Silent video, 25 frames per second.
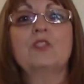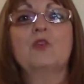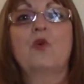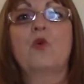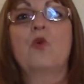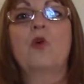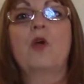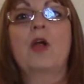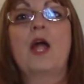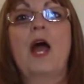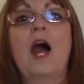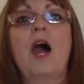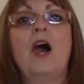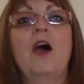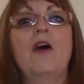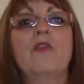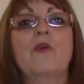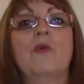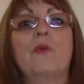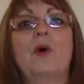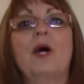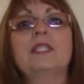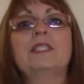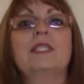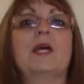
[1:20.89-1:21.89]
or
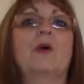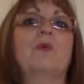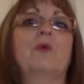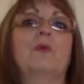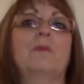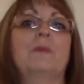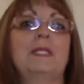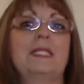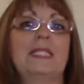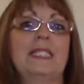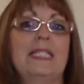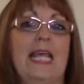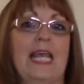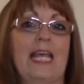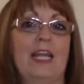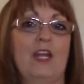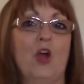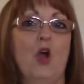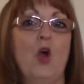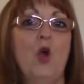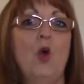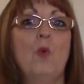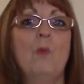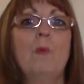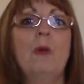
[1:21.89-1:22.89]
otherwise I would have been staying
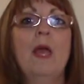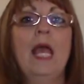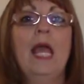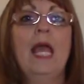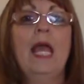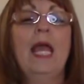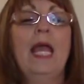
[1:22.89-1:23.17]
home